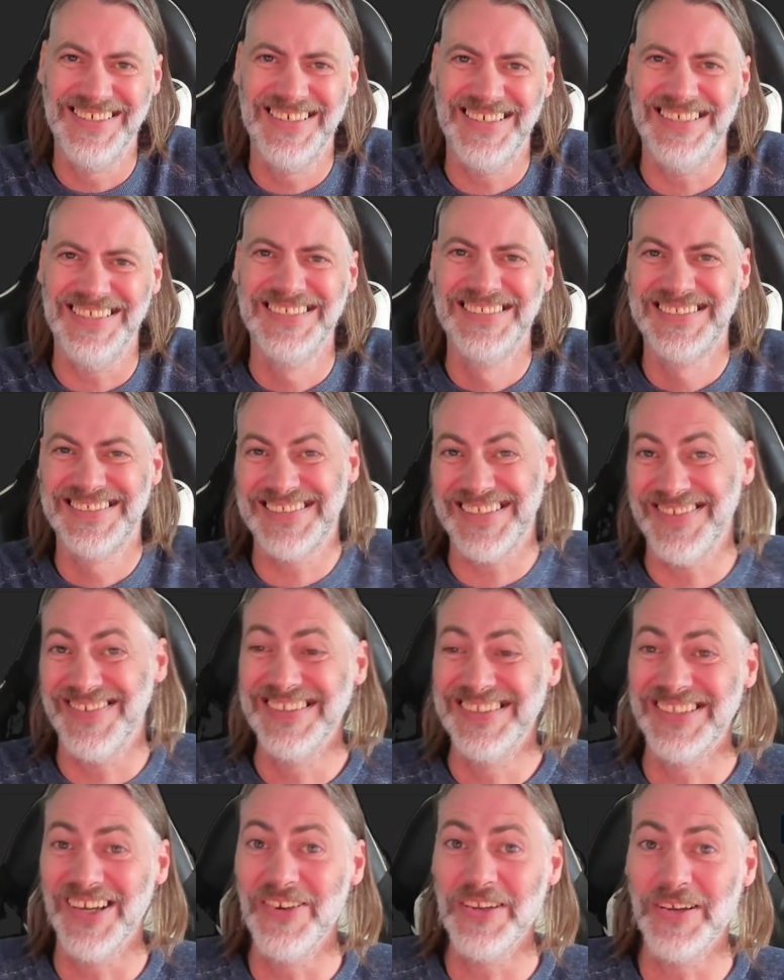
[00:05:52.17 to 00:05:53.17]
So
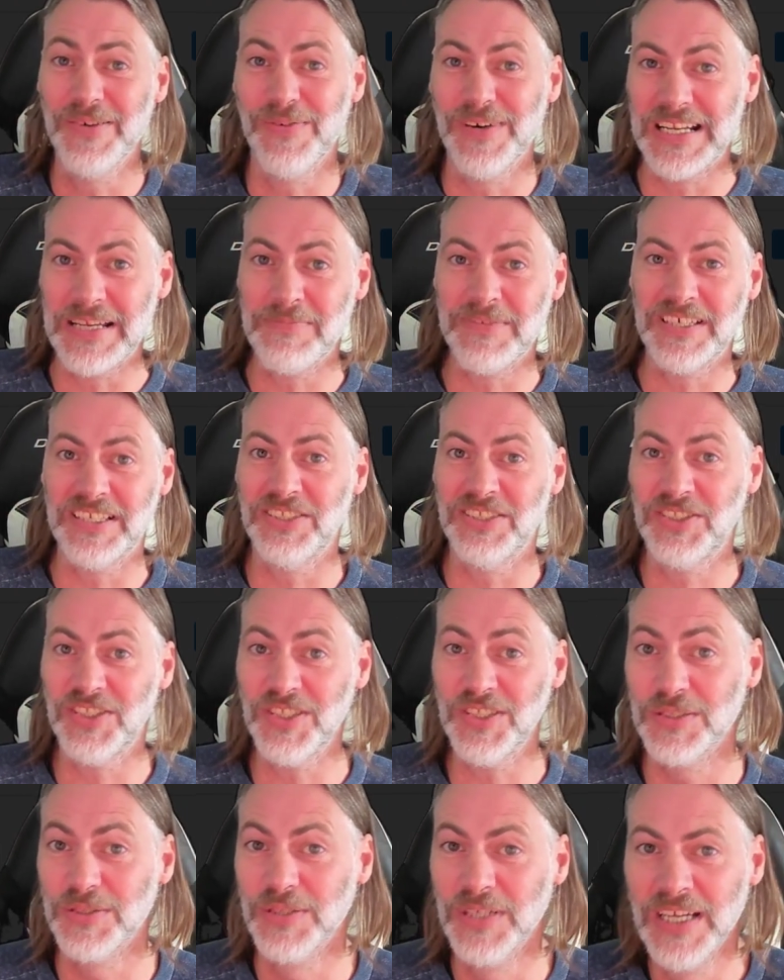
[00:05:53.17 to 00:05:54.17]
I don't know what I'm going to
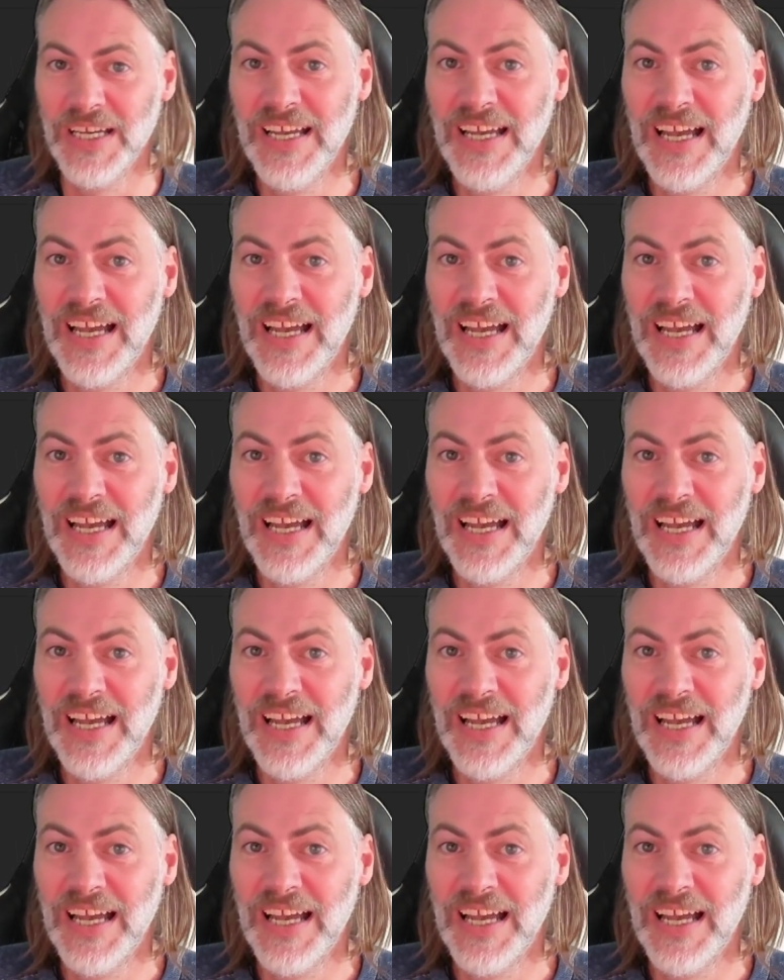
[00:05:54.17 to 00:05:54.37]
do.